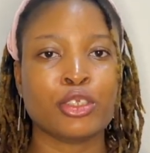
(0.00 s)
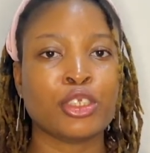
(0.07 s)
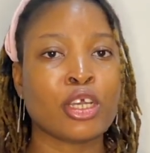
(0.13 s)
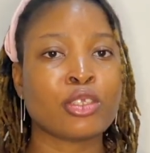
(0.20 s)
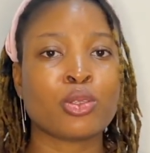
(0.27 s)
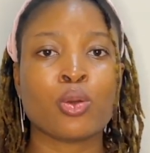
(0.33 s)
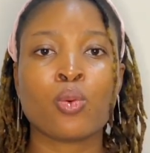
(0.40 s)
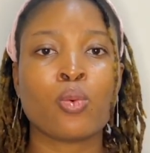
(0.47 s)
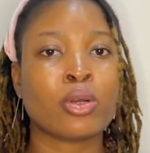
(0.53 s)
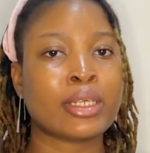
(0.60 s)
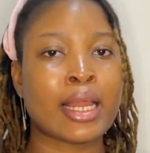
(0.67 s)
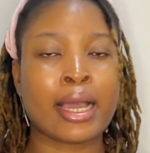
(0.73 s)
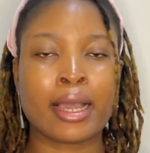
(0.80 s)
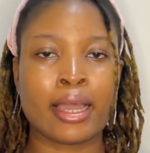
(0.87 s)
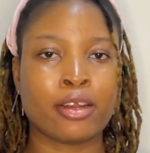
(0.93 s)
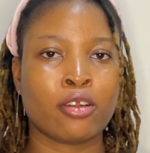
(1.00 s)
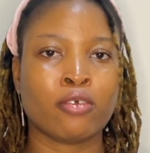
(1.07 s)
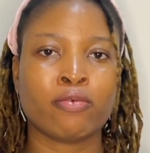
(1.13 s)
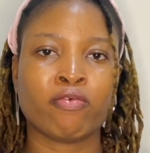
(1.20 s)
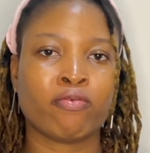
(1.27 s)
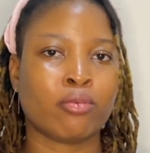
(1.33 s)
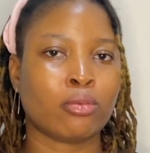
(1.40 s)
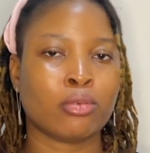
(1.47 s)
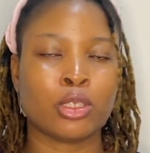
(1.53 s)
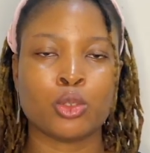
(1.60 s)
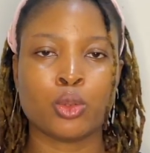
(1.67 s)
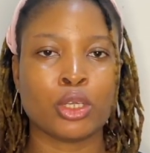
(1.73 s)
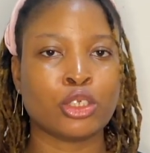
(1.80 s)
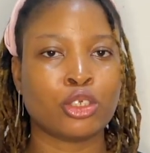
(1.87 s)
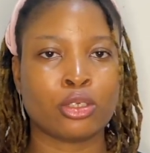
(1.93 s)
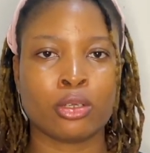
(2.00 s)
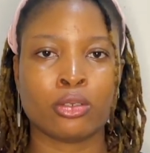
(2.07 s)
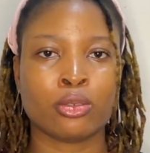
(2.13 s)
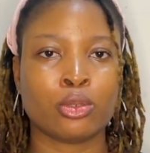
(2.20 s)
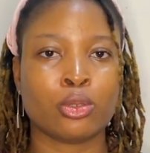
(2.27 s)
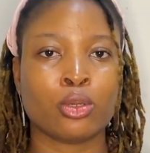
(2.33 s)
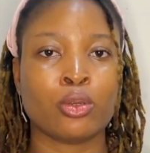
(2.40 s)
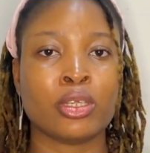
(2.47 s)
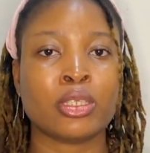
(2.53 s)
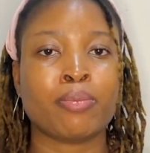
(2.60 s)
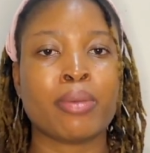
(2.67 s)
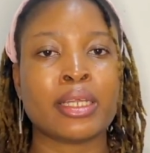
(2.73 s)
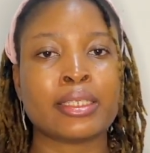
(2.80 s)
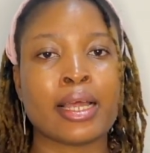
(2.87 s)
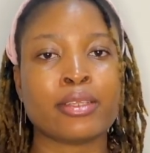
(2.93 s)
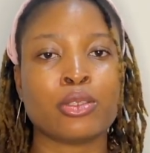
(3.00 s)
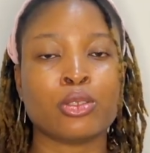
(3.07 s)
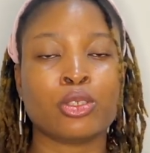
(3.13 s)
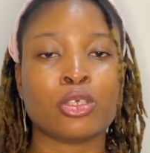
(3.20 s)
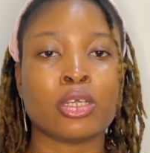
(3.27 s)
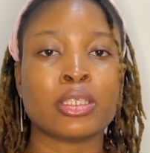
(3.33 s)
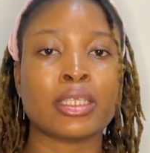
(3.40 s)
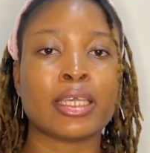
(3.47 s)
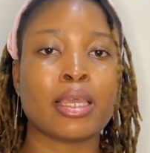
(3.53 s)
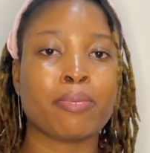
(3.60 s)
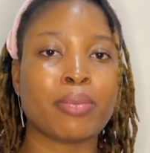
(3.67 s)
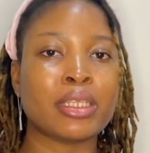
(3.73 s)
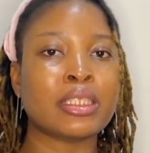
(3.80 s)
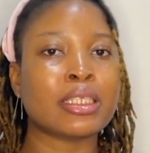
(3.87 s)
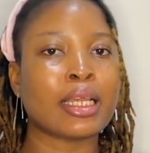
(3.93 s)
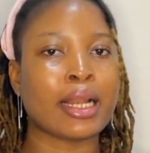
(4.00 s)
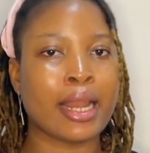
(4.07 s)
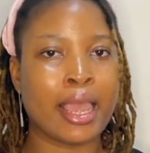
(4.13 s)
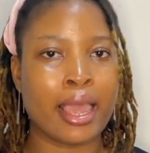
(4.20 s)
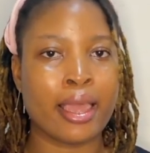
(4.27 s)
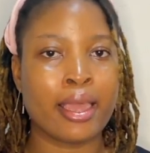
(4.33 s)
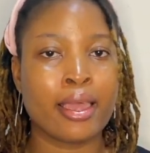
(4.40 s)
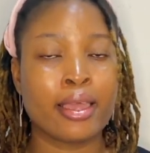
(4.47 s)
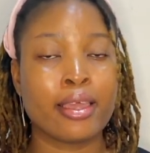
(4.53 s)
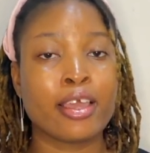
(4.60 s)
You just don't want that kind of situation. So it's better to just keep it clear.